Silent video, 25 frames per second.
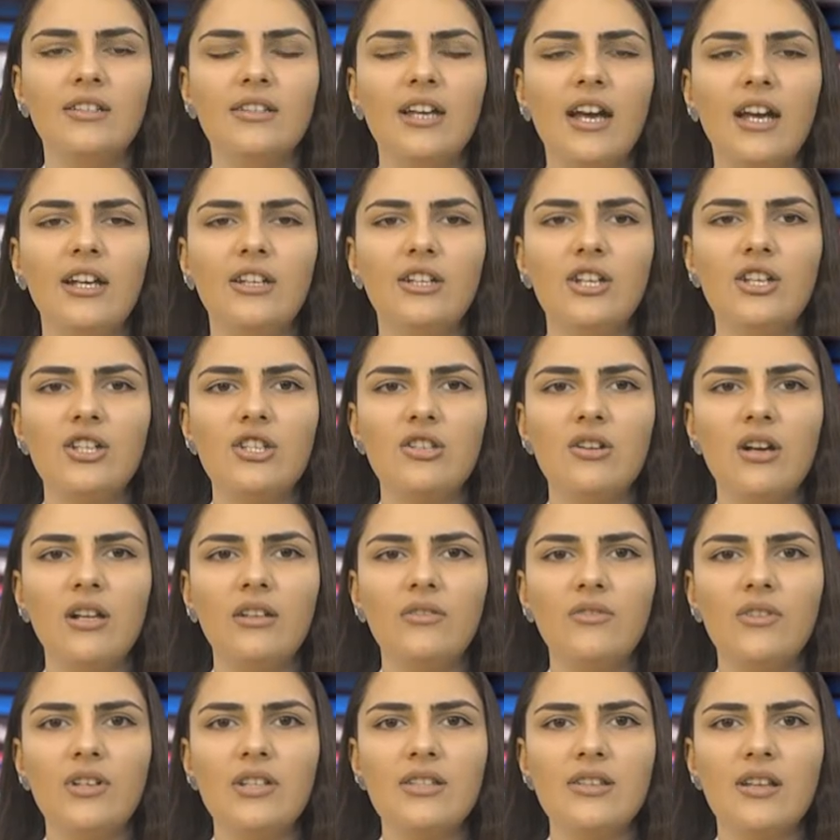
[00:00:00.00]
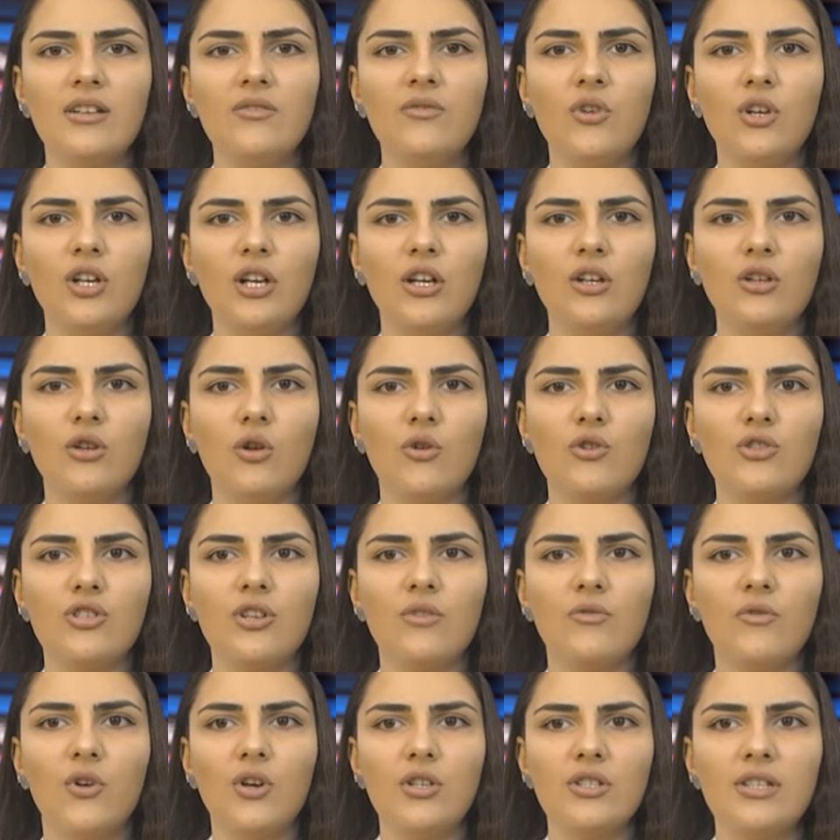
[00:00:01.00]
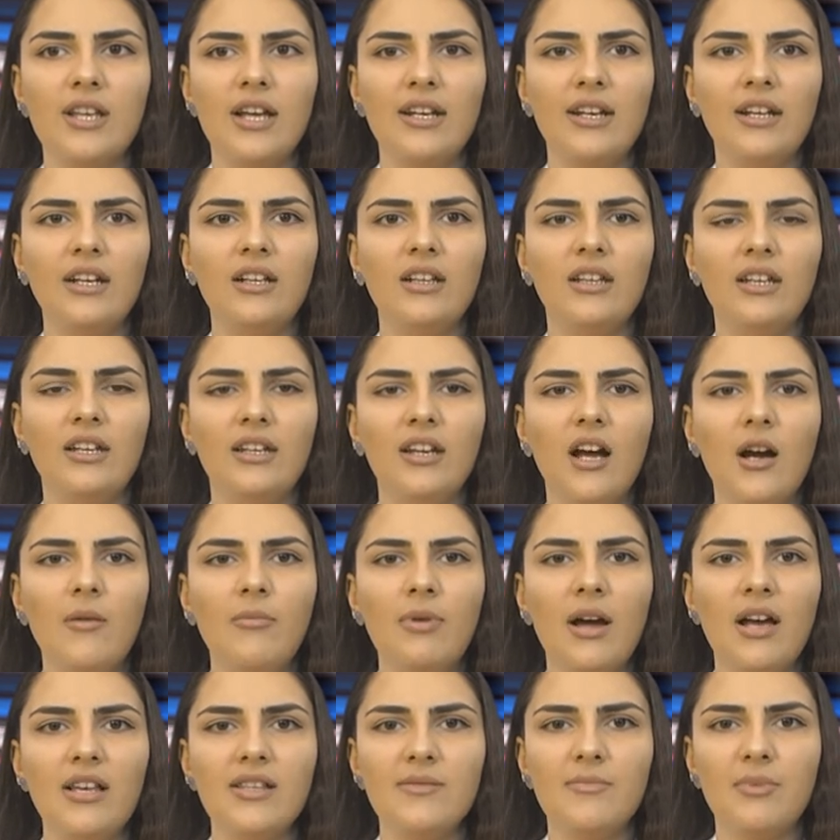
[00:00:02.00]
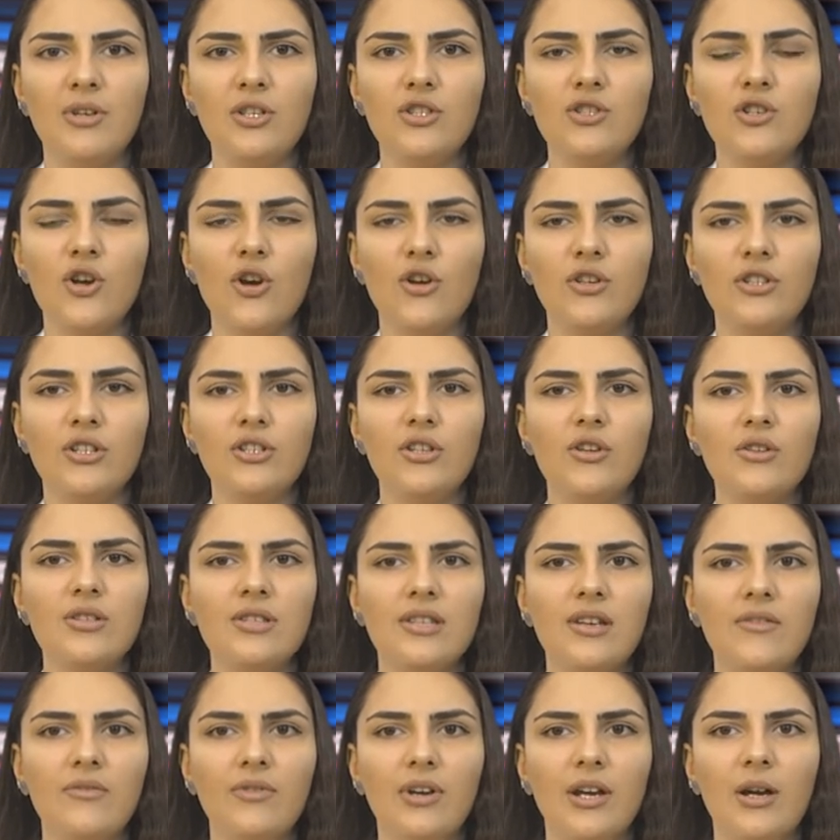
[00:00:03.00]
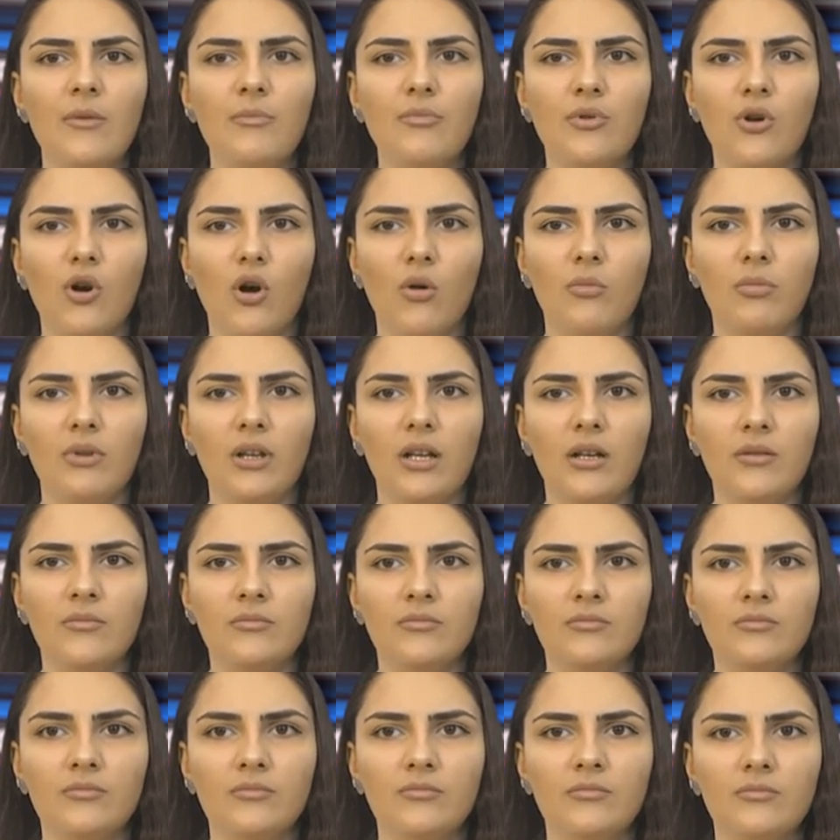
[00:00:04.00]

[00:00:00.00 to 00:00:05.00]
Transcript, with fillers: The initial reason for the closure was that a cleanup has been turned into a severe problem.